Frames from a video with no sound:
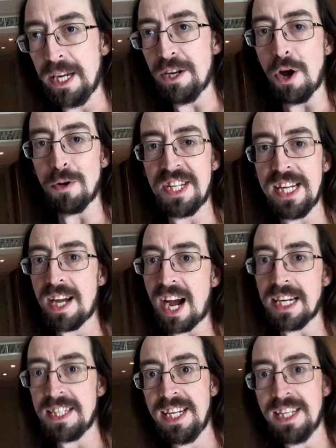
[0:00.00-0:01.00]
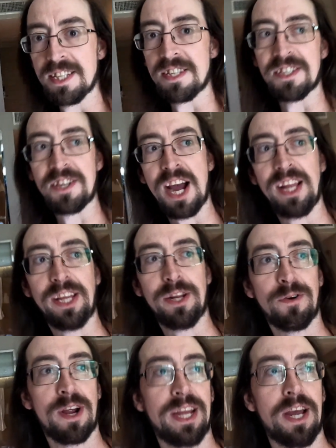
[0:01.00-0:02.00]
TIT, this is
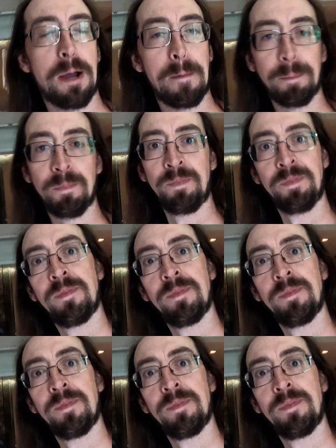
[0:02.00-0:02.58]
Thailand, right? I'm